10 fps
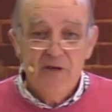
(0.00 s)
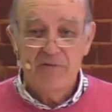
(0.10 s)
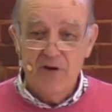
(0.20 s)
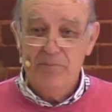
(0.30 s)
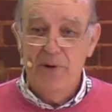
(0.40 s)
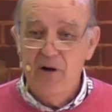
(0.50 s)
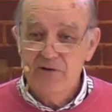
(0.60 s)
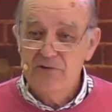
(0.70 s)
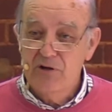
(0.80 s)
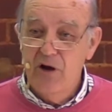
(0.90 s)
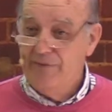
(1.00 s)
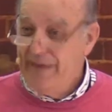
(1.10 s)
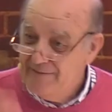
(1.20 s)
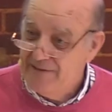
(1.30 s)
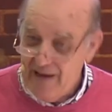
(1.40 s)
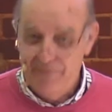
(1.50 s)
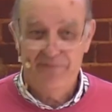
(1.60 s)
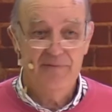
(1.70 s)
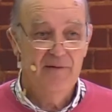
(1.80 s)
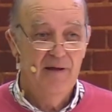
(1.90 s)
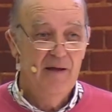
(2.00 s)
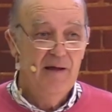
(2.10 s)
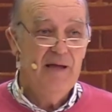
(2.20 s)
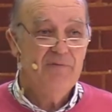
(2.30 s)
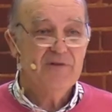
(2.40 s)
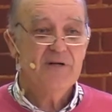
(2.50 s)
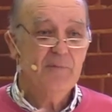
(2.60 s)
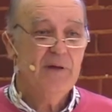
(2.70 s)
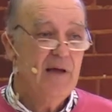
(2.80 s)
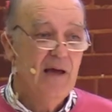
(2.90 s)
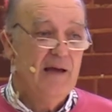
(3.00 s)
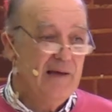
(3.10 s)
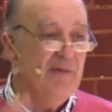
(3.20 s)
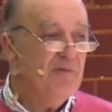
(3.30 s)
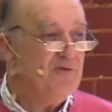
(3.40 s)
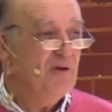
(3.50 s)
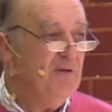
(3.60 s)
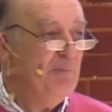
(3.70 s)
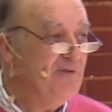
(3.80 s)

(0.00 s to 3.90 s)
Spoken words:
you've got belongs to God, that's tough. If you tell me, give a certain